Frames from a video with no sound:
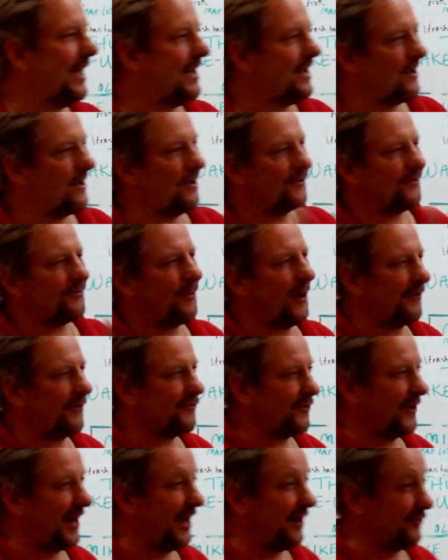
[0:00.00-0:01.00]
Her
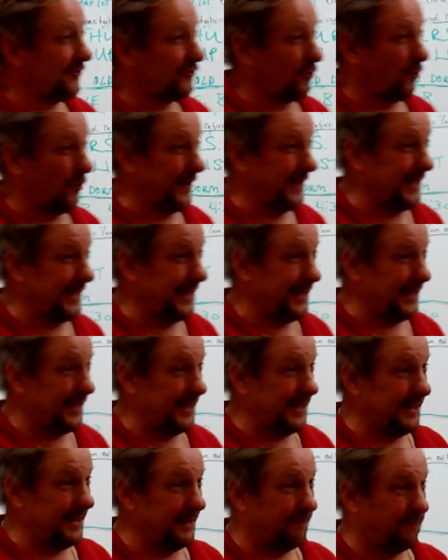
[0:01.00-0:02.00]
sponsor has
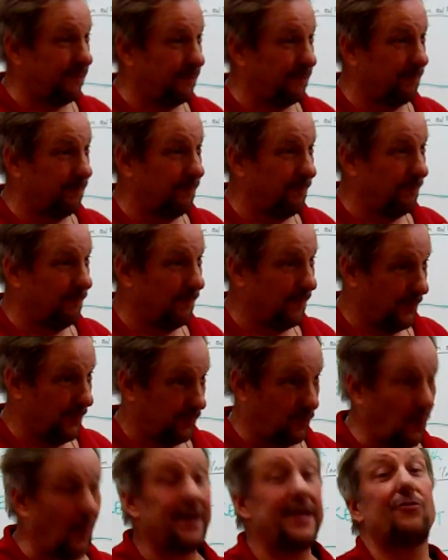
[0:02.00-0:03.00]

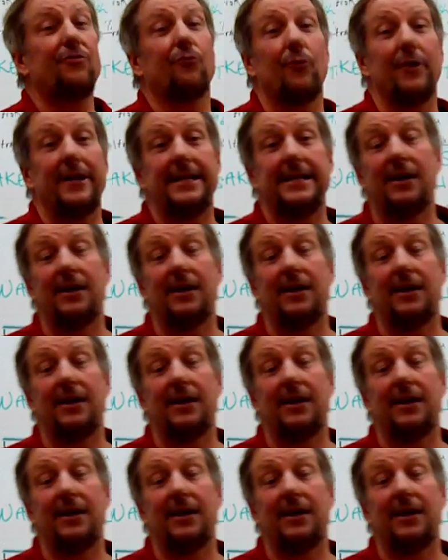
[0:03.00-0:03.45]
23